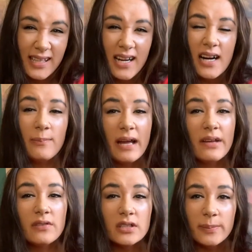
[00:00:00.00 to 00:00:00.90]
I may have
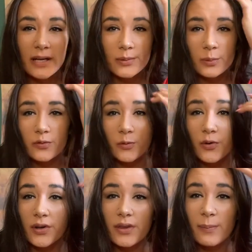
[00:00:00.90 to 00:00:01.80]
looked better before
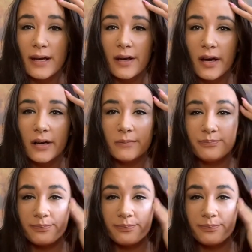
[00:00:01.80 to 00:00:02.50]
the makeup.